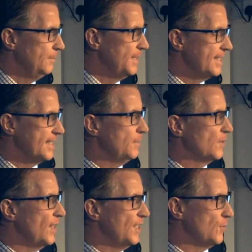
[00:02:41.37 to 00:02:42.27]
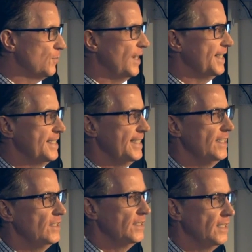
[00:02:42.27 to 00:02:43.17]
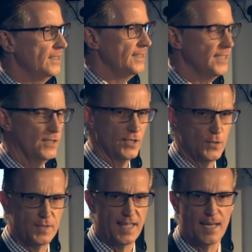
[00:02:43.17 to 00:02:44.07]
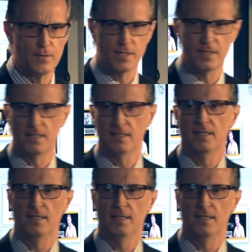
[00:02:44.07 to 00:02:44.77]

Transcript: business immigration practice in Hong Kong until 2000.